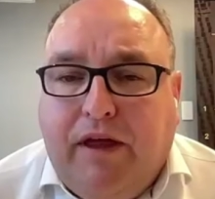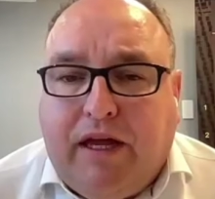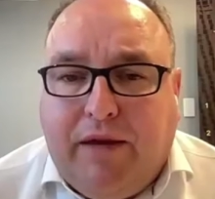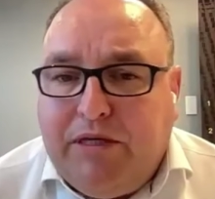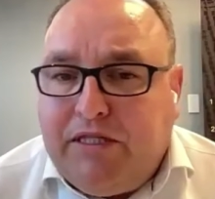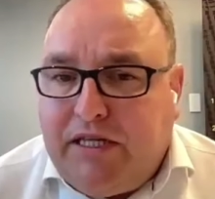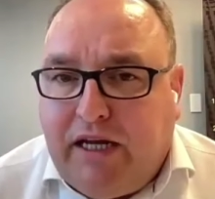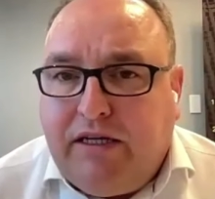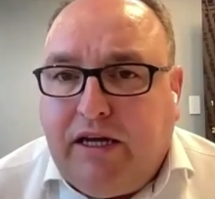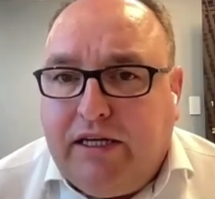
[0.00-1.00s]
that can be
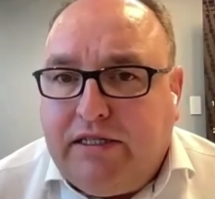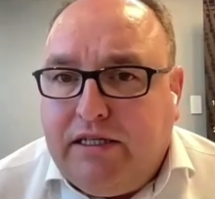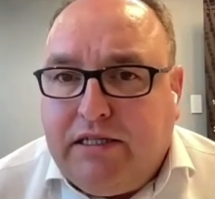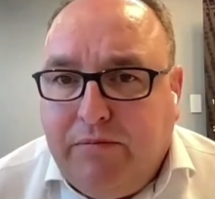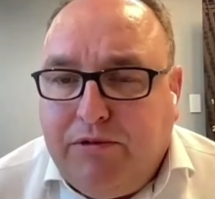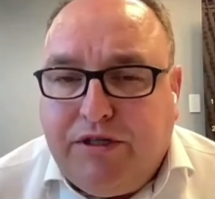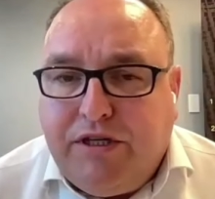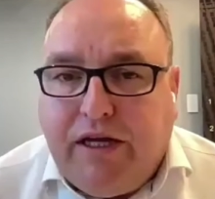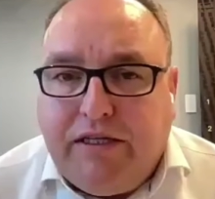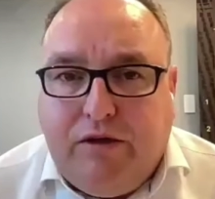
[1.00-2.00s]
standardized and
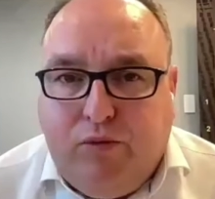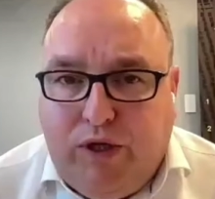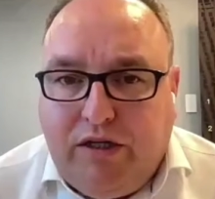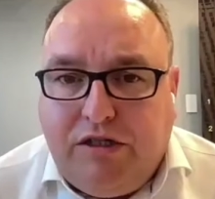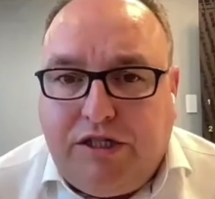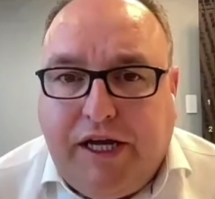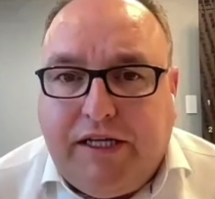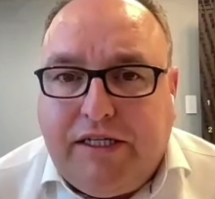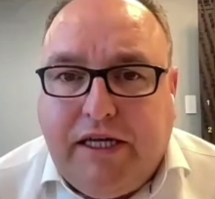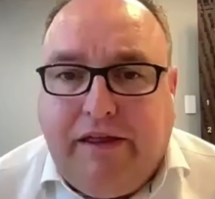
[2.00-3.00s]
templatized, that we can
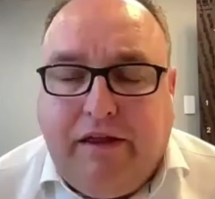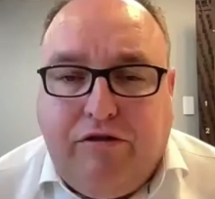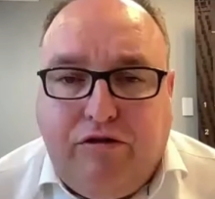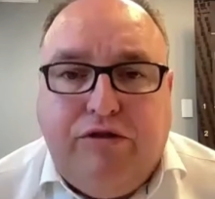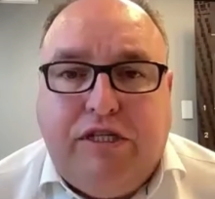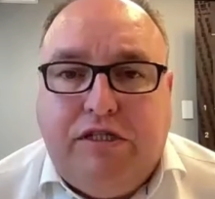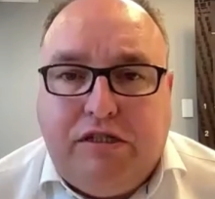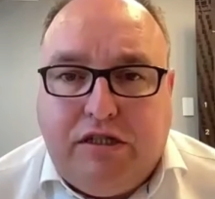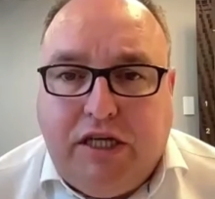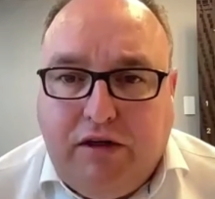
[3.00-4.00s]
share together through
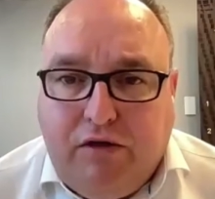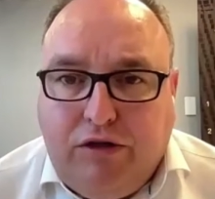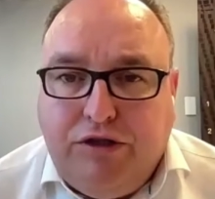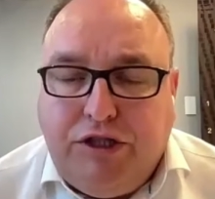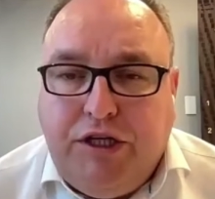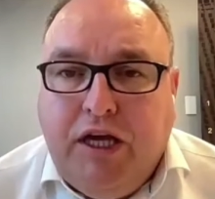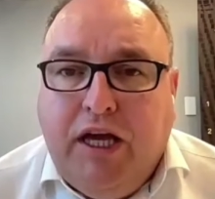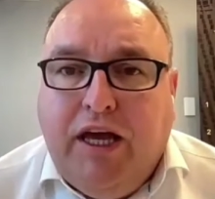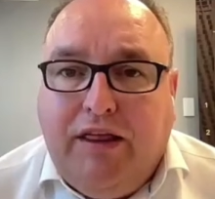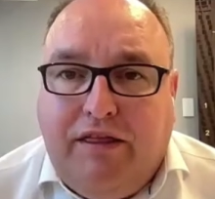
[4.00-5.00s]
digital technology
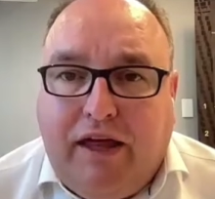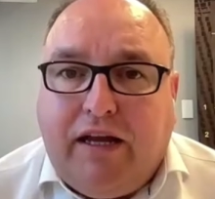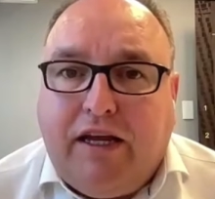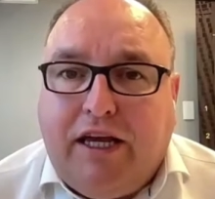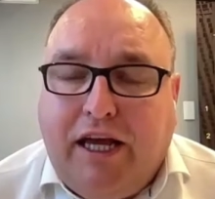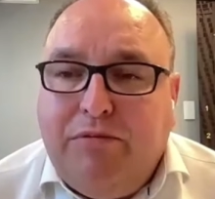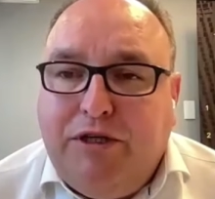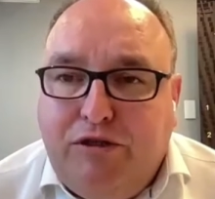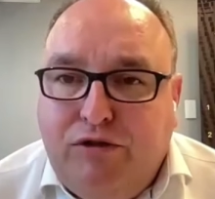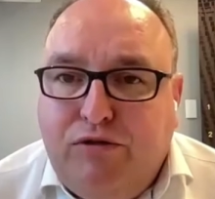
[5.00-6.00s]
that can be
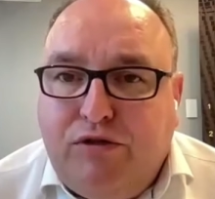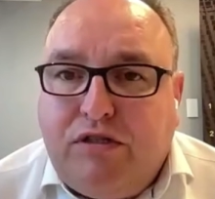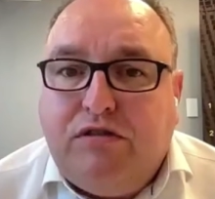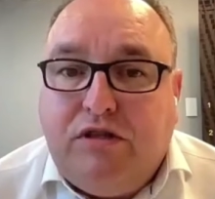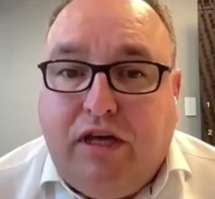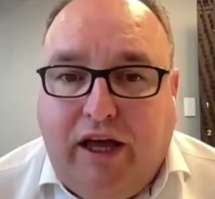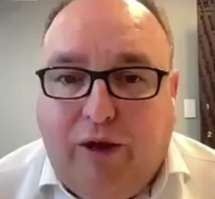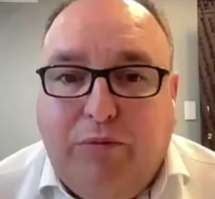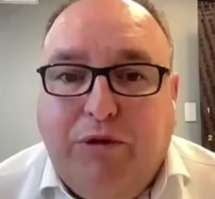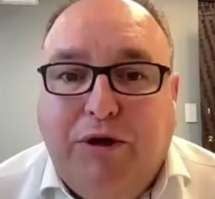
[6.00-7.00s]
used to
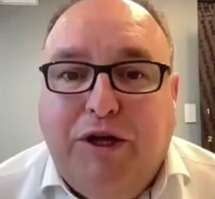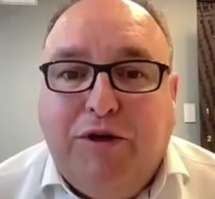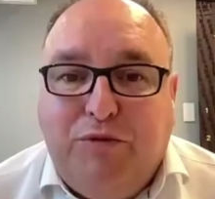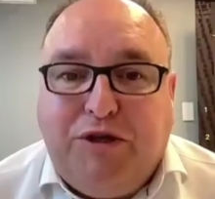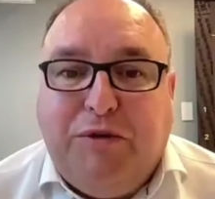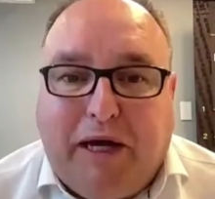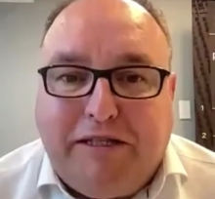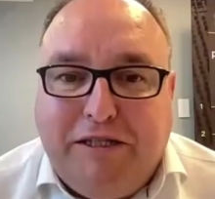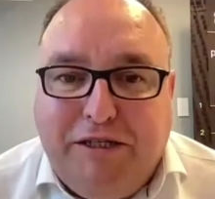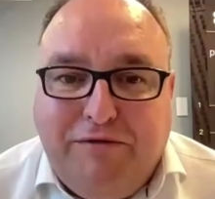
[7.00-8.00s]
help with
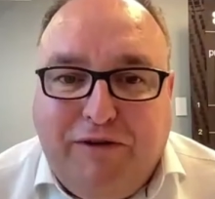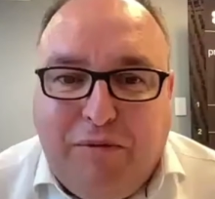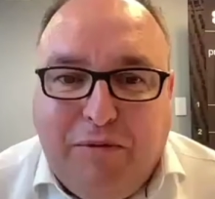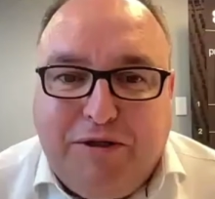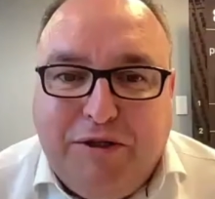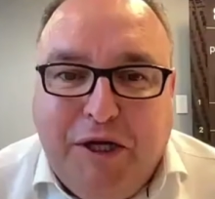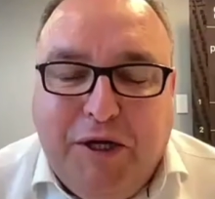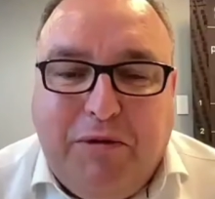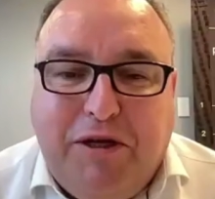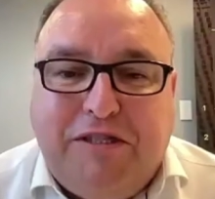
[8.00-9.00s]
capacity development.
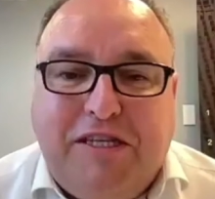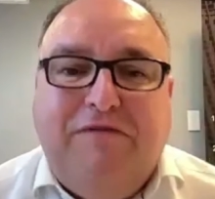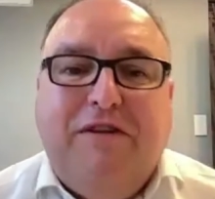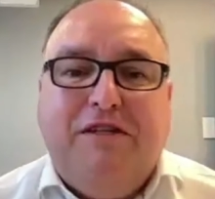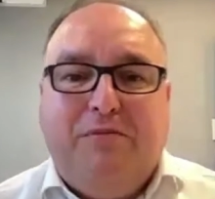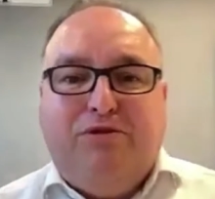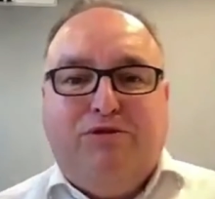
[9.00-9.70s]
Because if there's a